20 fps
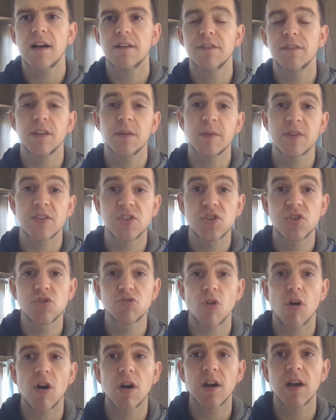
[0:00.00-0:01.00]
feeling a bit
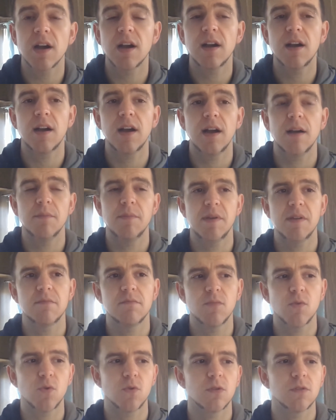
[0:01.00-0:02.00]
stronger, a
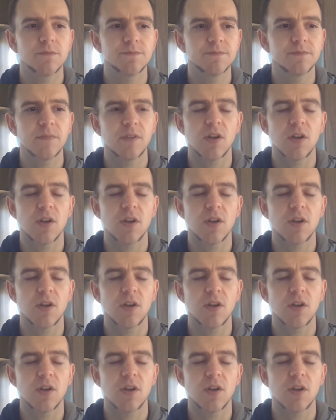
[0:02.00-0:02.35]
bit more,